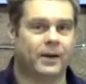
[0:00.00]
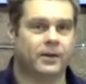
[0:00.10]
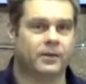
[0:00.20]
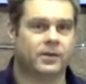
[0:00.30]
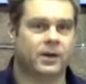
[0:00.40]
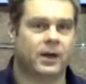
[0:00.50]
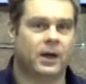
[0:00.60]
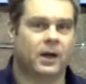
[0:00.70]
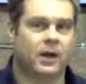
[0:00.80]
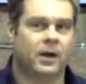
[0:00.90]
bands
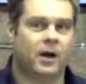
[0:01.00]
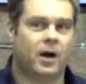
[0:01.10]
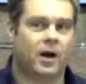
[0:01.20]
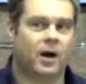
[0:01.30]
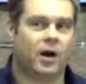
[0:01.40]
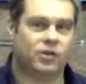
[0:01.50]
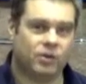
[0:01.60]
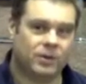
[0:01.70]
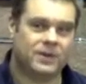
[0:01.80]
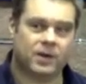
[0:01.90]
are
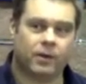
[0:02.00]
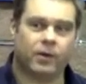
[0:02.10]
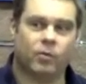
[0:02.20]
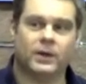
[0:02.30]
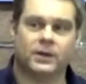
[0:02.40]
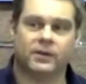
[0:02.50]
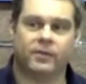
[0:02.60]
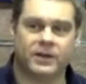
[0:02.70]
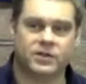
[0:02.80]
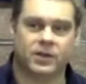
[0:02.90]
doing so in a worldly
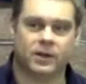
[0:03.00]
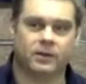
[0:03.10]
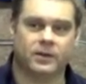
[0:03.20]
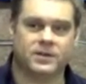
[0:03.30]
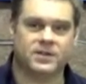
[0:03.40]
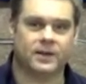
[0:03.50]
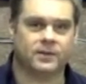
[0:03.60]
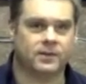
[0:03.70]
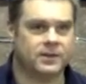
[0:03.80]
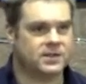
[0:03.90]
fashion that
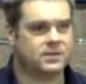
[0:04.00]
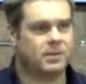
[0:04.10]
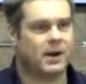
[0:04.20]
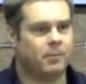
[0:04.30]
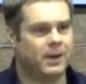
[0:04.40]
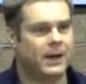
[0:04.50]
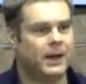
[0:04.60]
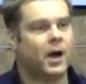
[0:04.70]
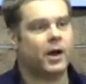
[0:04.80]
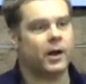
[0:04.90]
says, this is about
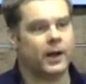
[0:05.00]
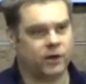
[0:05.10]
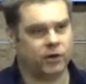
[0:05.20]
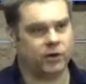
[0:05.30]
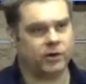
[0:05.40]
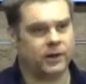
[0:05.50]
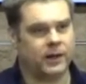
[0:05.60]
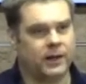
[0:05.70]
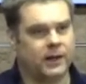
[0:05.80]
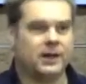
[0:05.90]
me, aren't I good,
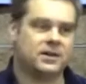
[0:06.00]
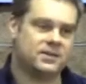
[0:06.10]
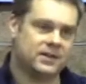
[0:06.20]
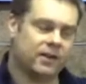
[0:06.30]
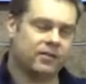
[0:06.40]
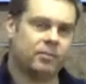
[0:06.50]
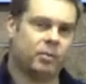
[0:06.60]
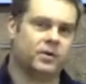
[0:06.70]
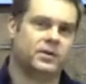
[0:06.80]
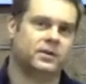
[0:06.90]
instead of
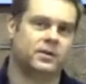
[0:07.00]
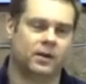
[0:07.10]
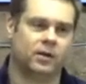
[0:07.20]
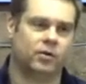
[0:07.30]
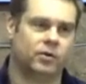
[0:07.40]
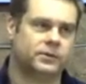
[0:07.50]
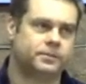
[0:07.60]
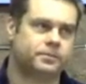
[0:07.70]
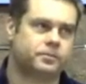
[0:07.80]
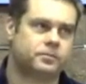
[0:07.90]
pointing to the Lord.